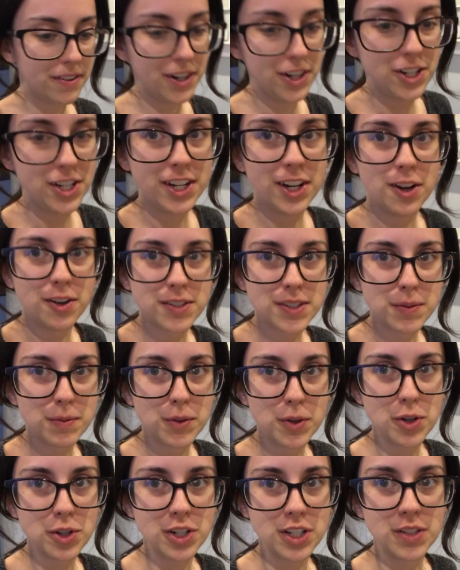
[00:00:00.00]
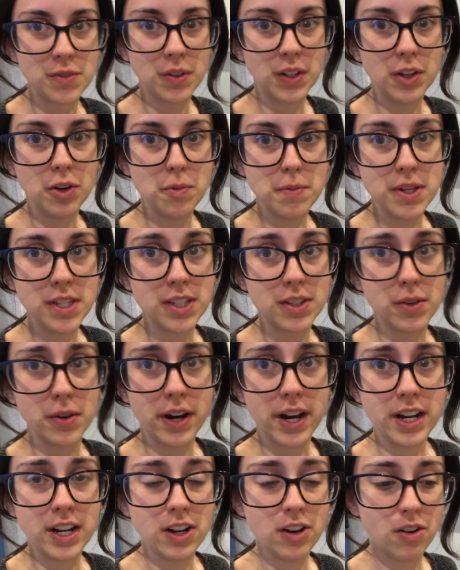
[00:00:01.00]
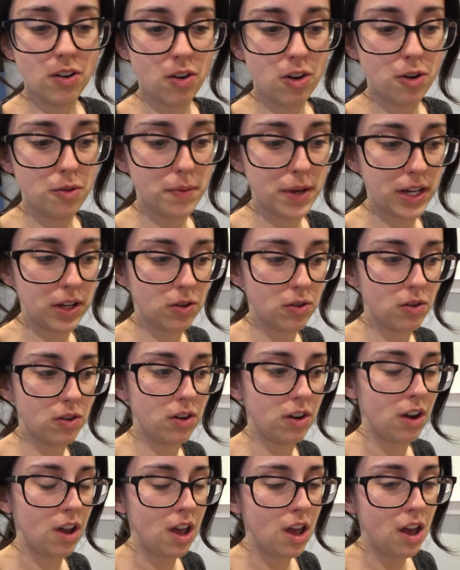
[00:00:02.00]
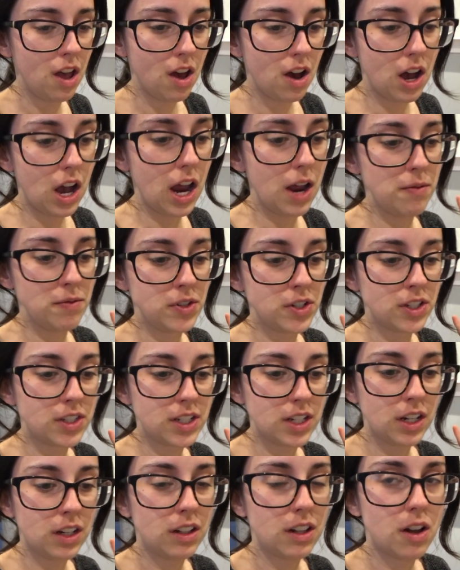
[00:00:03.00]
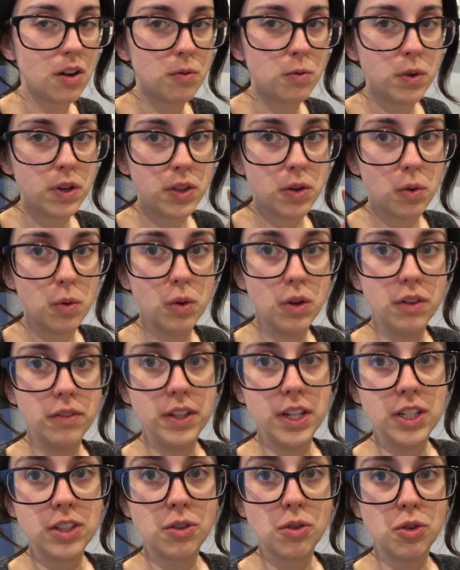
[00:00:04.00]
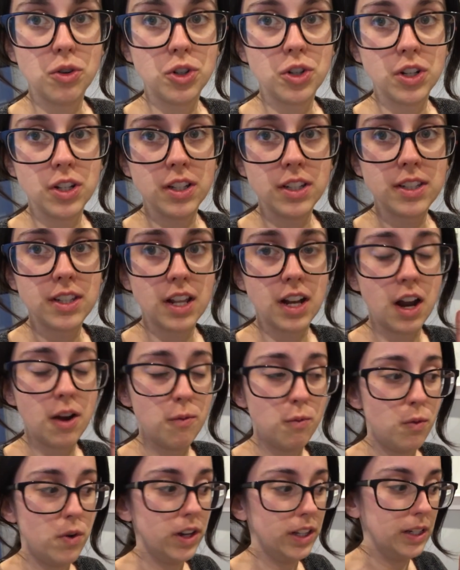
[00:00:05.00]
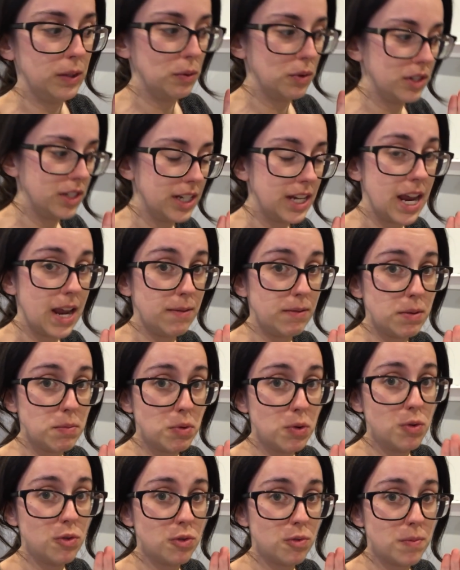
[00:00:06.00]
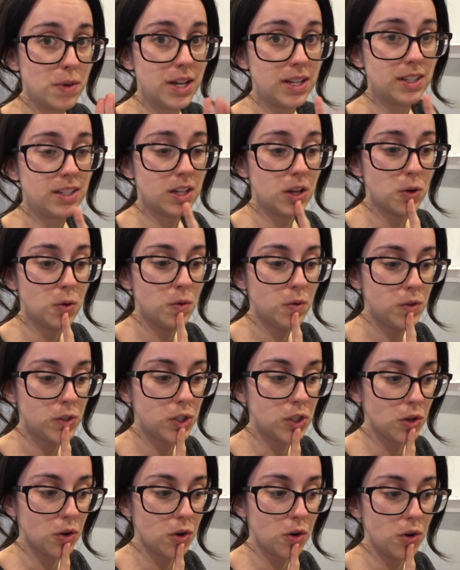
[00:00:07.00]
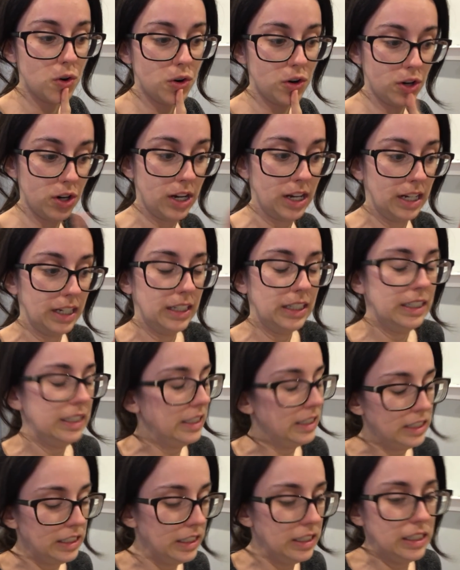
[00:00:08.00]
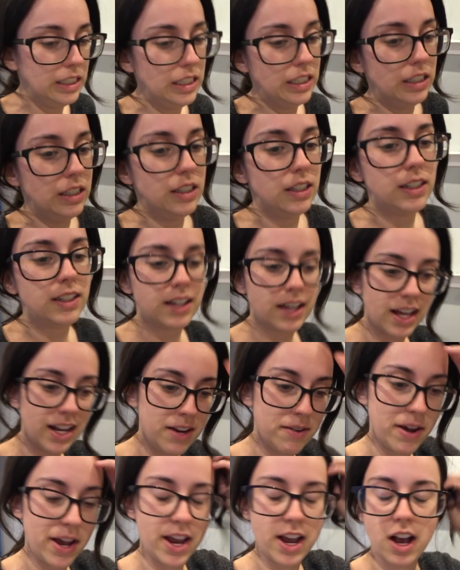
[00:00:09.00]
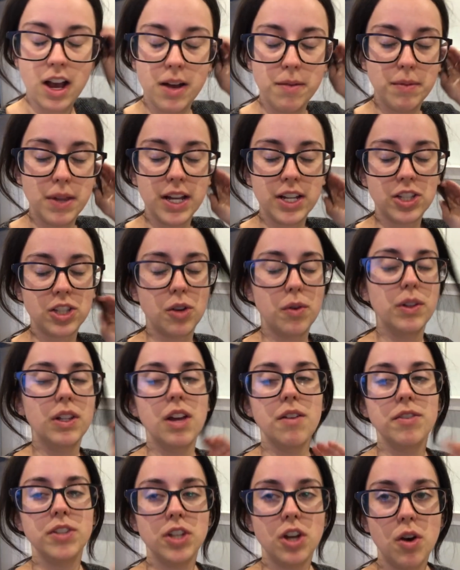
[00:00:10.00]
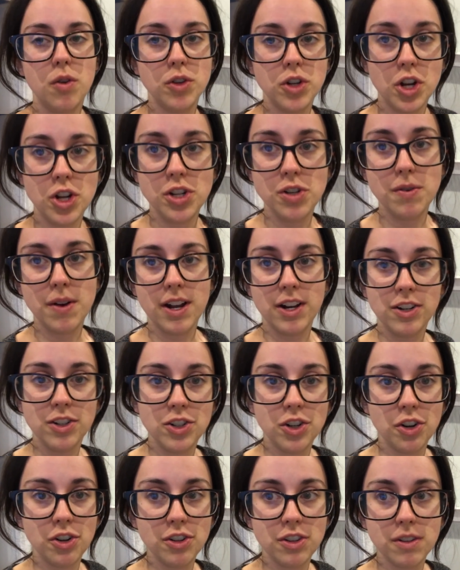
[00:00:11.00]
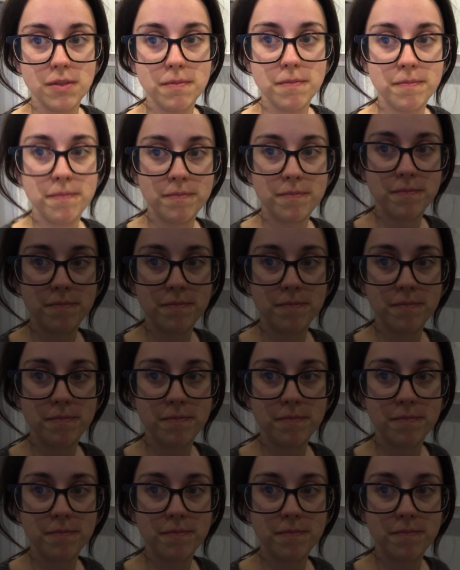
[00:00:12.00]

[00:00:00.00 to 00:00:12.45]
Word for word: finishing off some cushions for Little Miss Lorraine, and oh my god. I'm just in love with all of these cushions and I really want to keep them all for myself. So anyway, I'm like so in love. So I'll turn you around and show you them